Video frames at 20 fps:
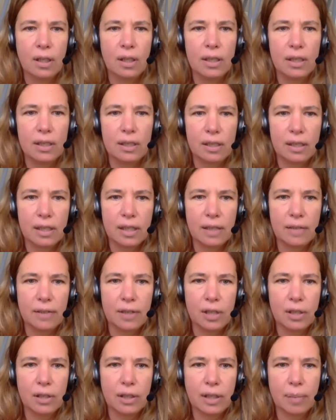just have
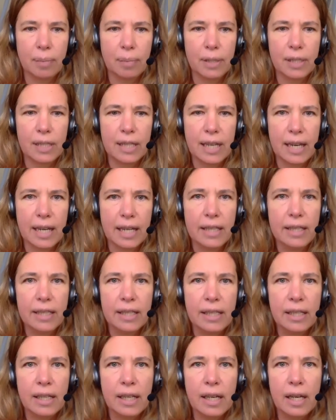to look up the
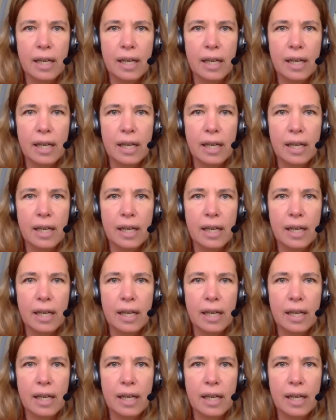date,